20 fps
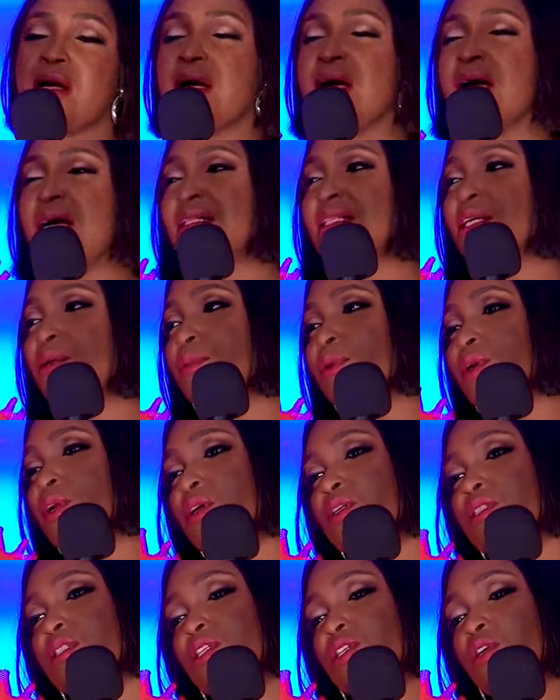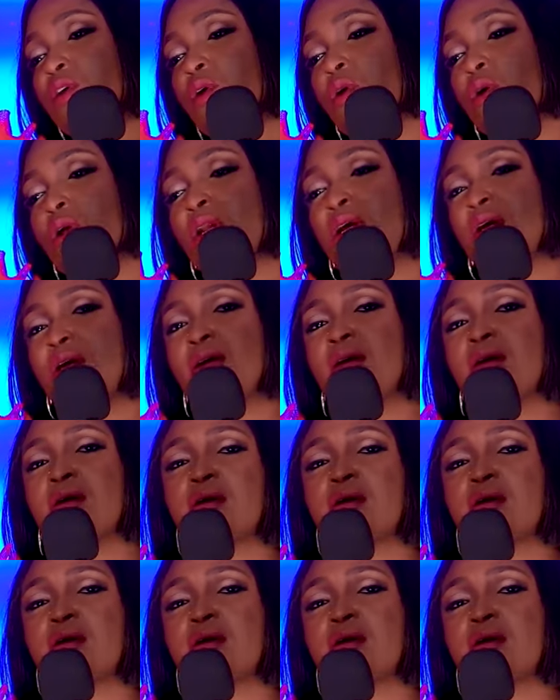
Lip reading: I think we lost the caller.